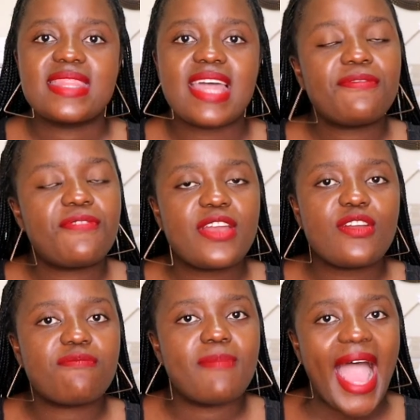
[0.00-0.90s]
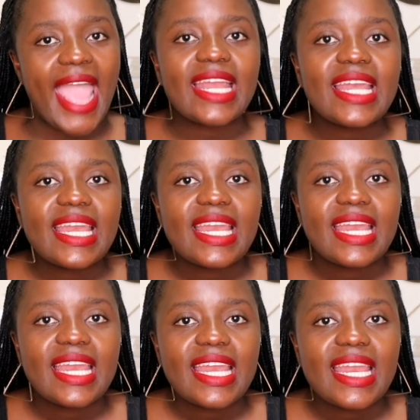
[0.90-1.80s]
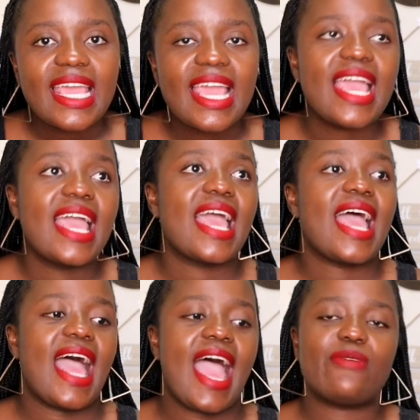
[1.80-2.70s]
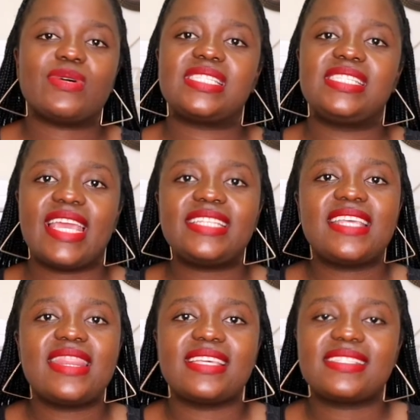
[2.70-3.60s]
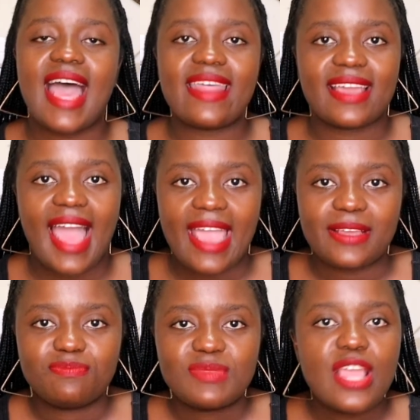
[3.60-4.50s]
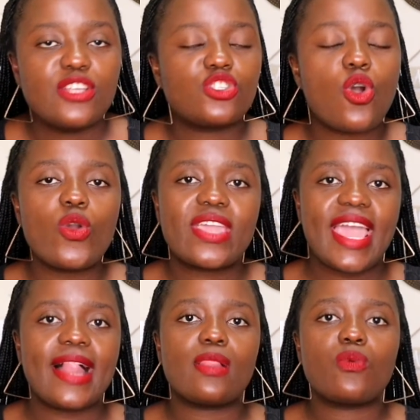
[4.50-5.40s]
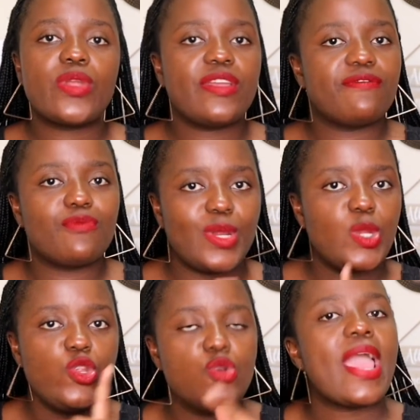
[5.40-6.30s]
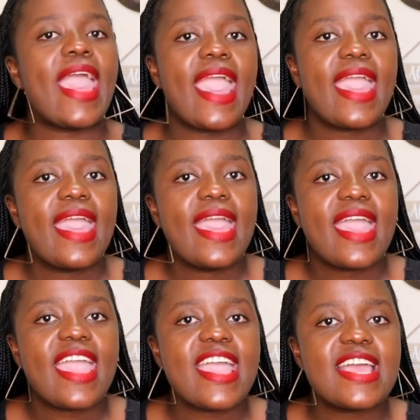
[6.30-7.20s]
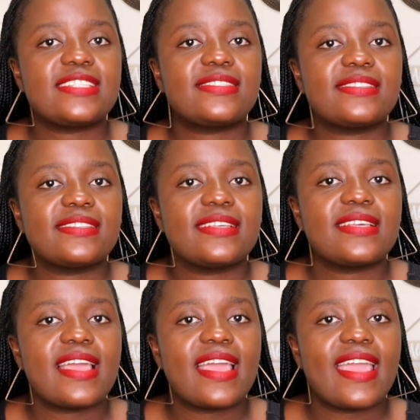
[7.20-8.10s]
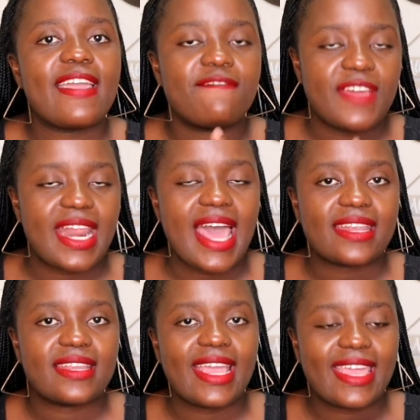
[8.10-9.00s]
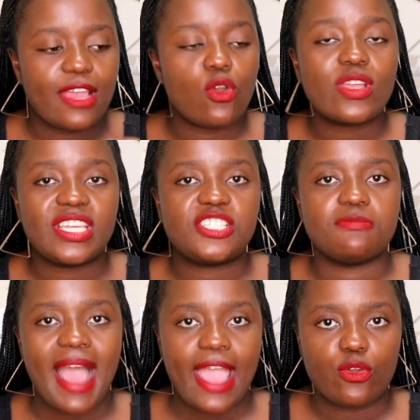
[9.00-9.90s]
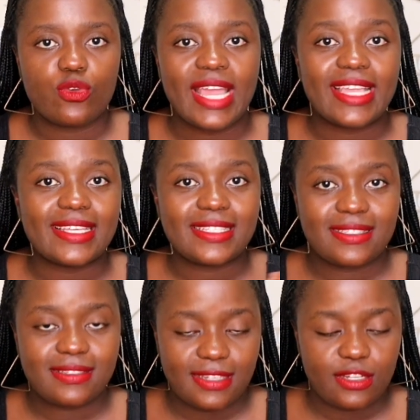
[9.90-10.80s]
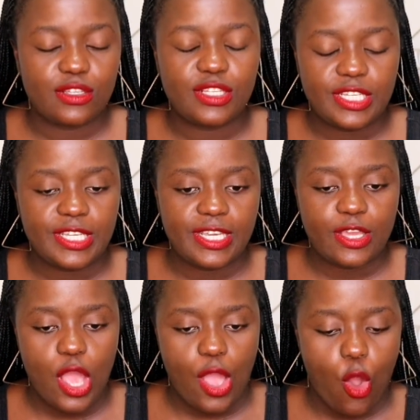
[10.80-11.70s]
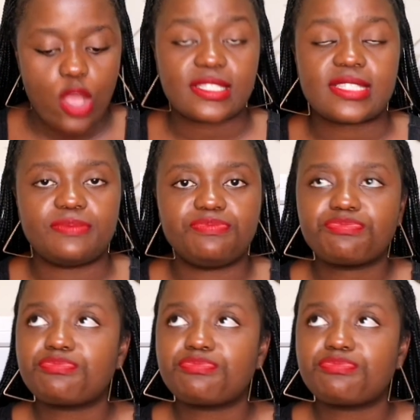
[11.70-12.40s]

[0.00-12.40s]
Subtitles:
That friend of mine, I was dating this other guy. So, girl, we knew her as a Ferrari, a girl, okichimayo, like a horse.